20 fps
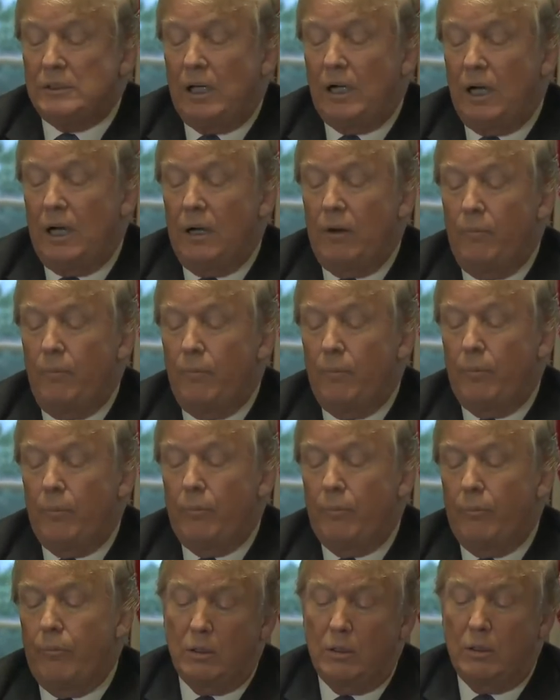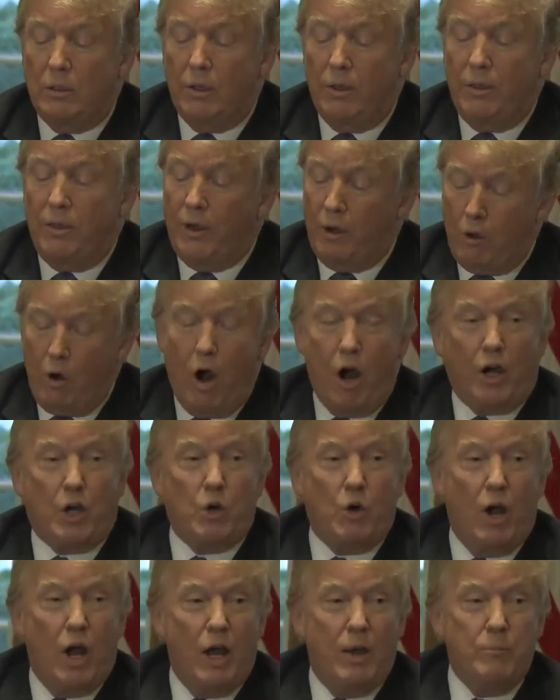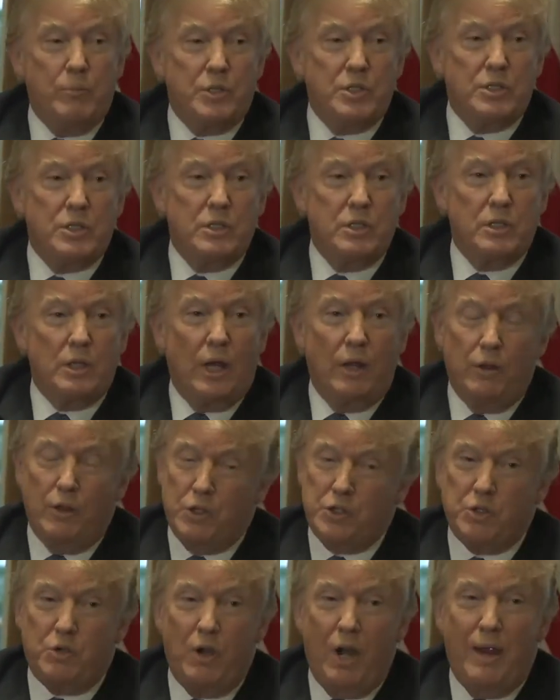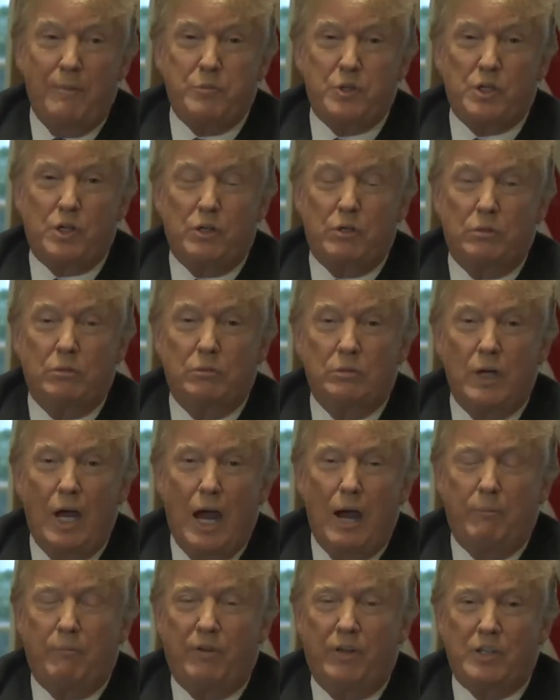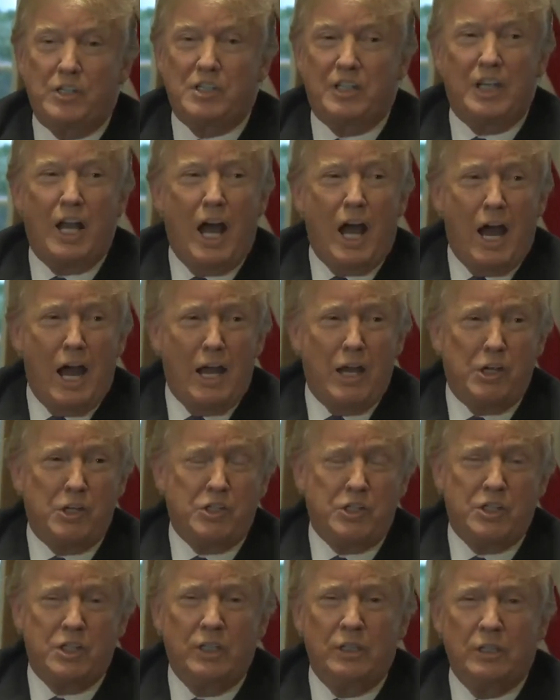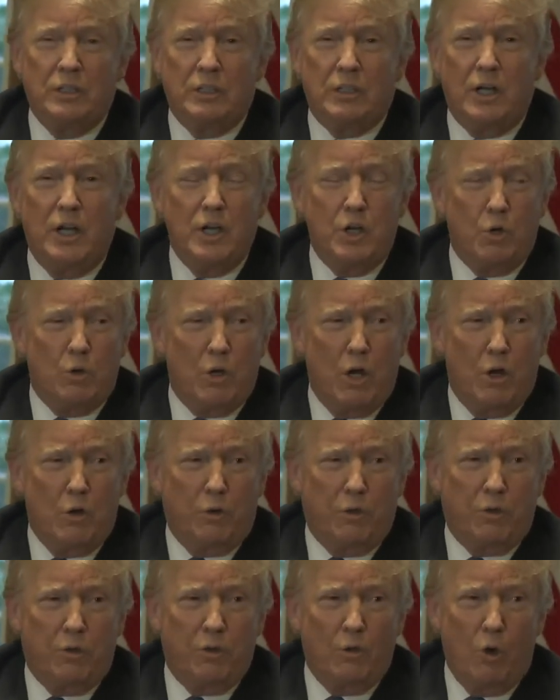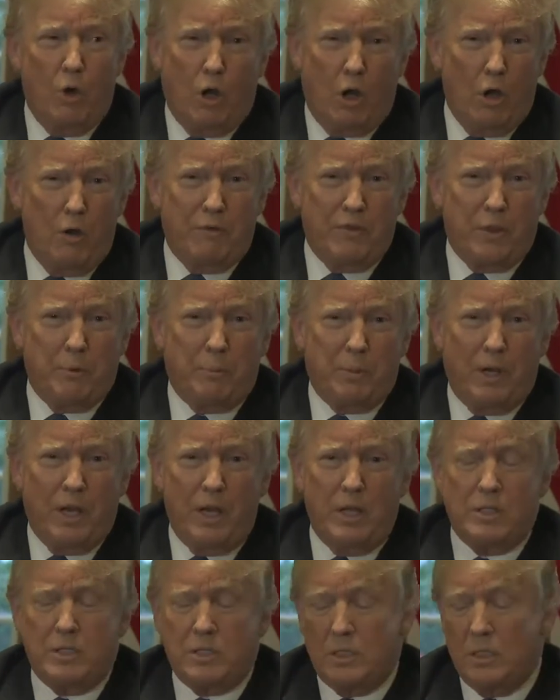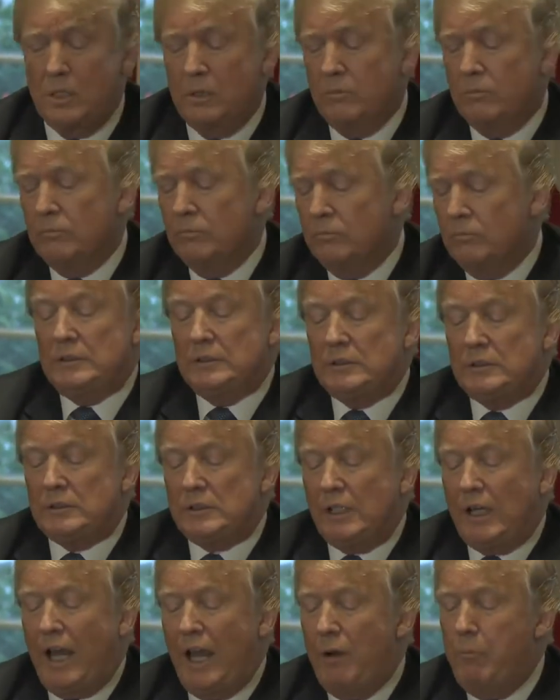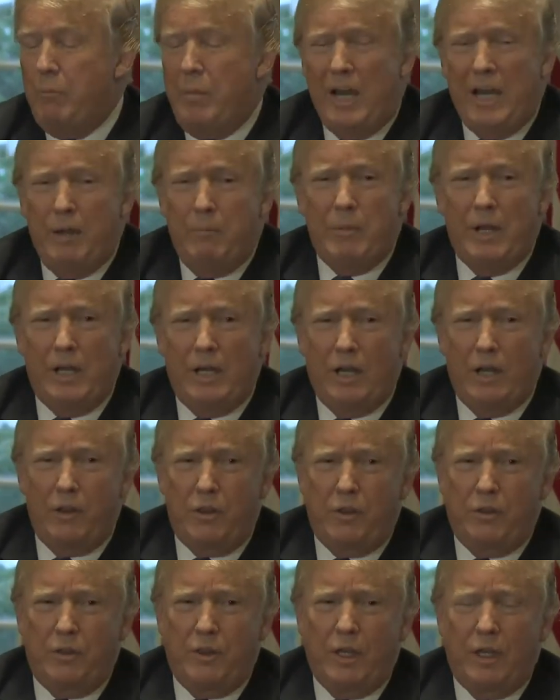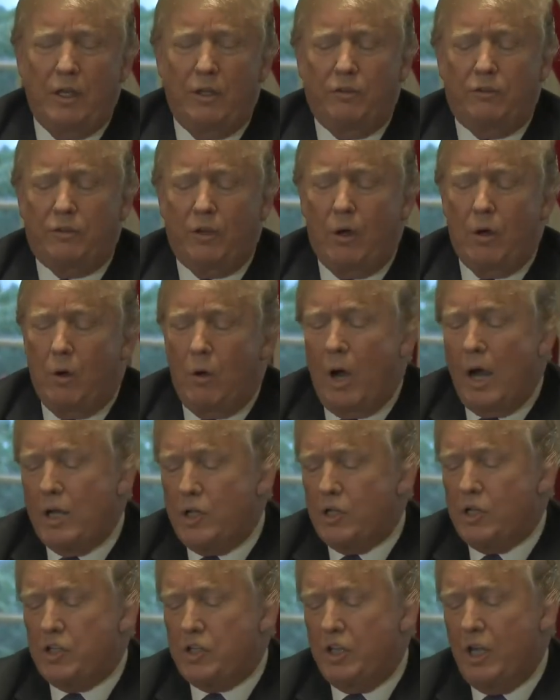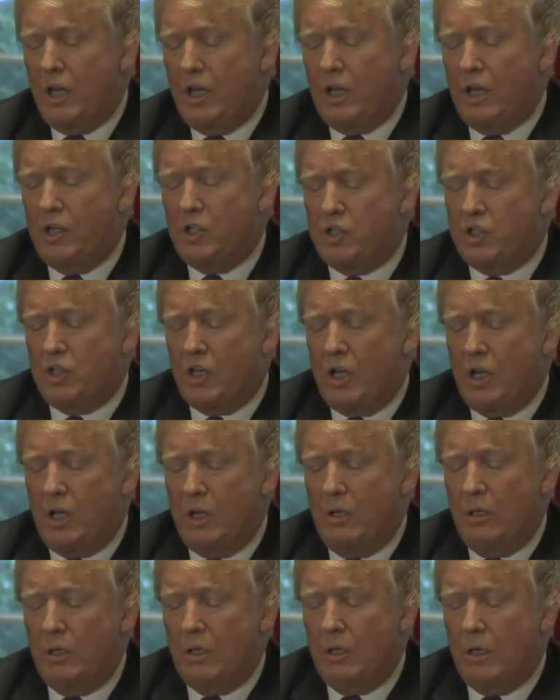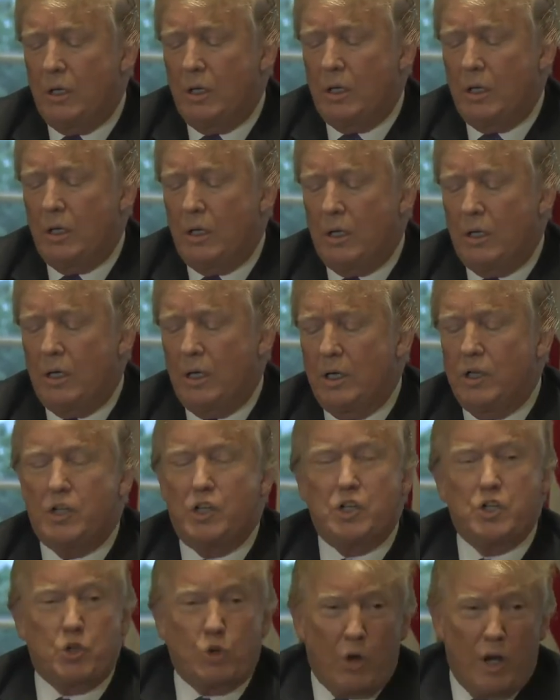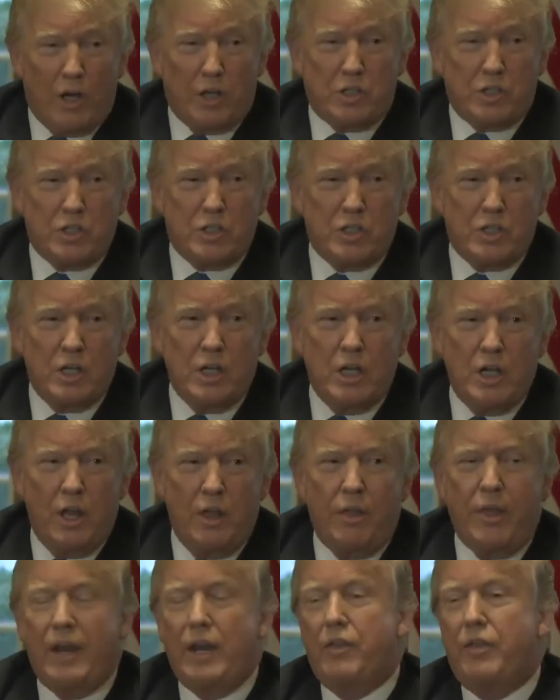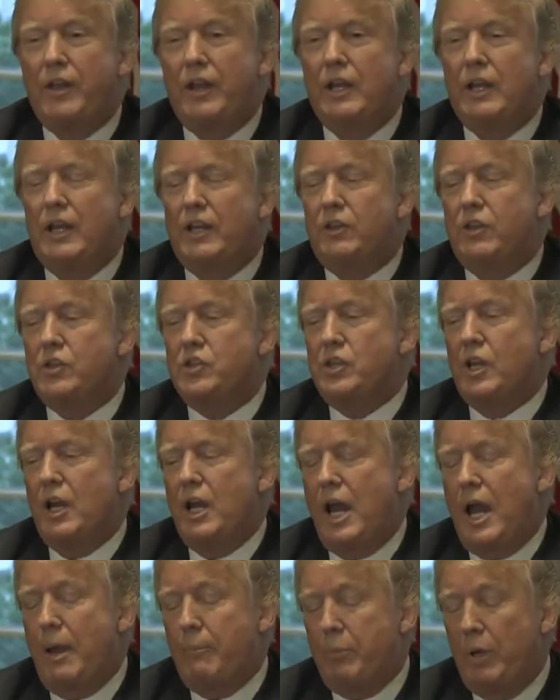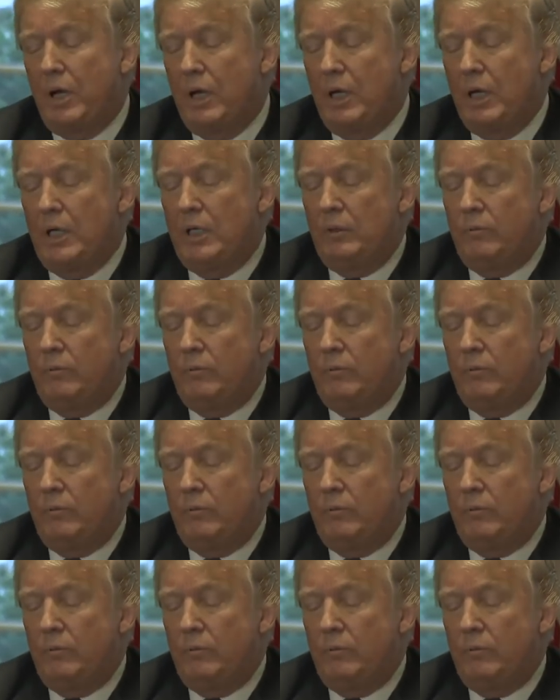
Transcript: Uh, there are crimes, and those crimes are obvious lies, under oath, all over the place, and many, many other things. So I just think it's uh, a disgrace that a thing like this can happen.